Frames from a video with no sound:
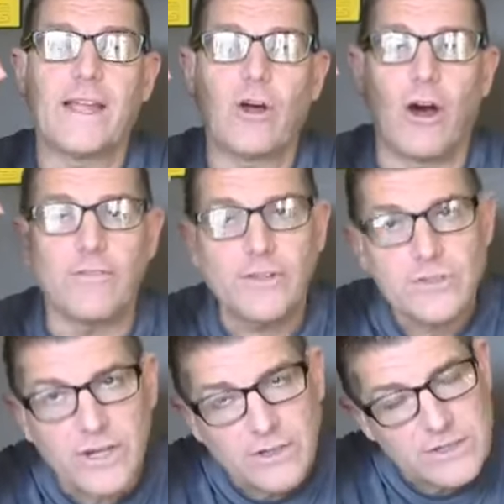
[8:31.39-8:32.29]
Coffee
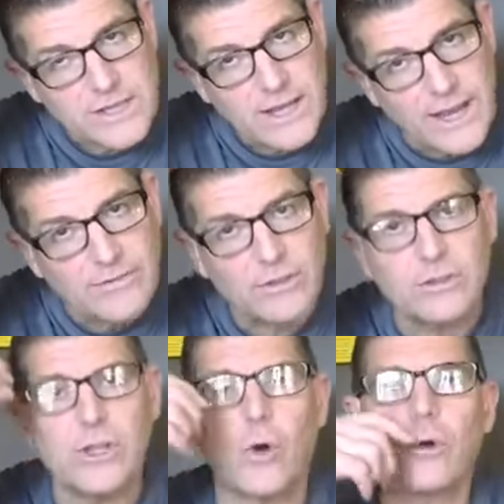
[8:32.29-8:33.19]
drinkers have a
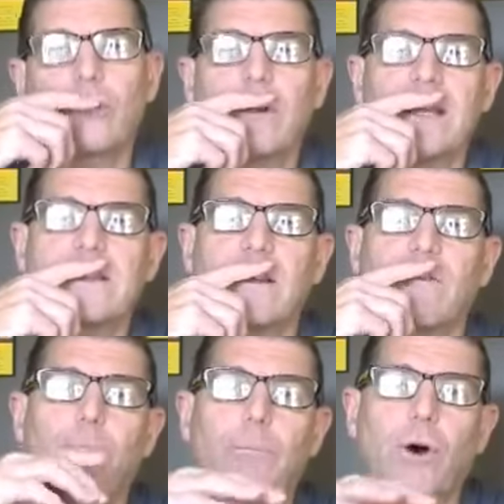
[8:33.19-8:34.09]
lower risk
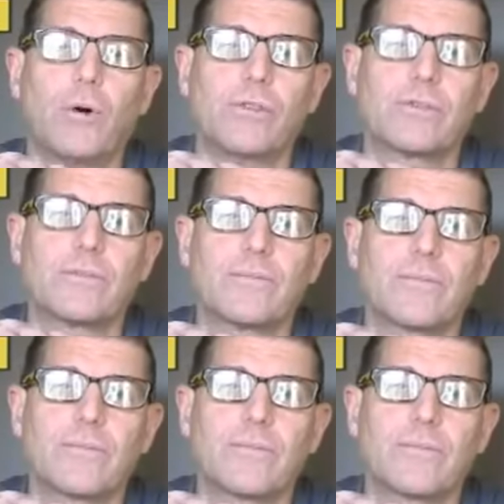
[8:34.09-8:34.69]
of both,